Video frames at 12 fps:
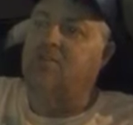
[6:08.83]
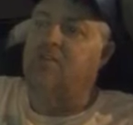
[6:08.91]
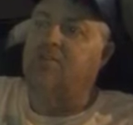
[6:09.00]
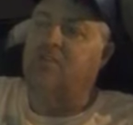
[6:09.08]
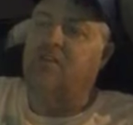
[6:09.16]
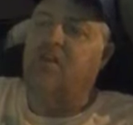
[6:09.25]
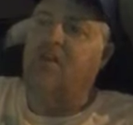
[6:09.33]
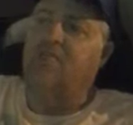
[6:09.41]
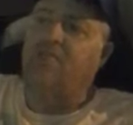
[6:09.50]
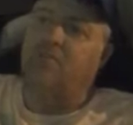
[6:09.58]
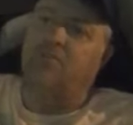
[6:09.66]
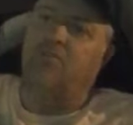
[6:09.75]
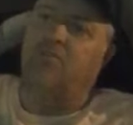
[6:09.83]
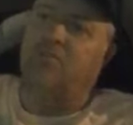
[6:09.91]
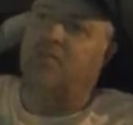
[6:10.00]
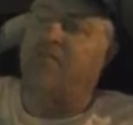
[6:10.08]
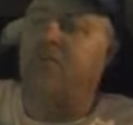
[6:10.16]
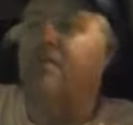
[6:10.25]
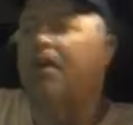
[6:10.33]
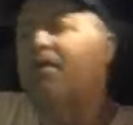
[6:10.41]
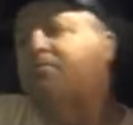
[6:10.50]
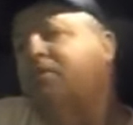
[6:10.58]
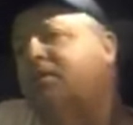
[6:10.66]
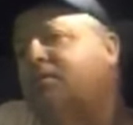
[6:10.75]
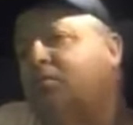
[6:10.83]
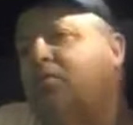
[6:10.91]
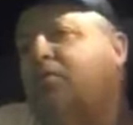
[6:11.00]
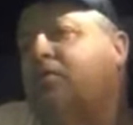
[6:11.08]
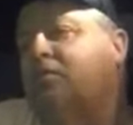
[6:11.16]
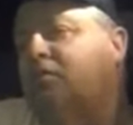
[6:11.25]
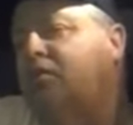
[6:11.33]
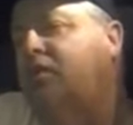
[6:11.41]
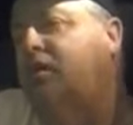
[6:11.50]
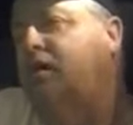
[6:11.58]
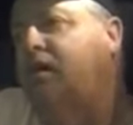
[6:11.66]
Sunday afternoon because I figured I had Monday morning to do it.